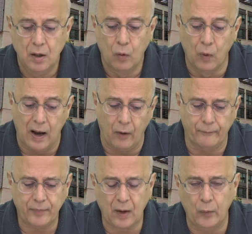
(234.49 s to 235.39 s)

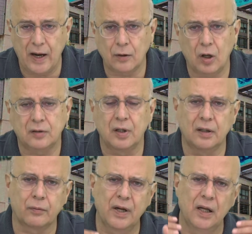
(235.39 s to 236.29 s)
Well, we are not
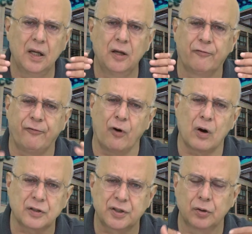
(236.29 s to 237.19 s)
really
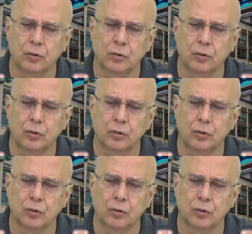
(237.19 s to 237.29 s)
enforcing